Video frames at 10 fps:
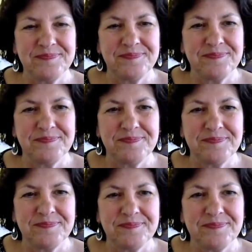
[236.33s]

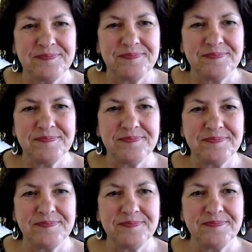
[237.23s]

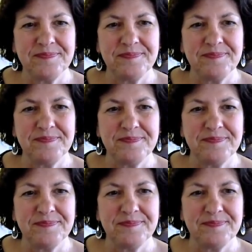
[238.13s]

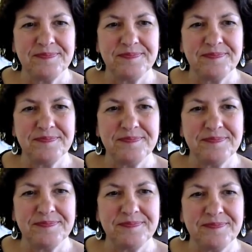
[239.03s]
No words are spoken by the person on screen.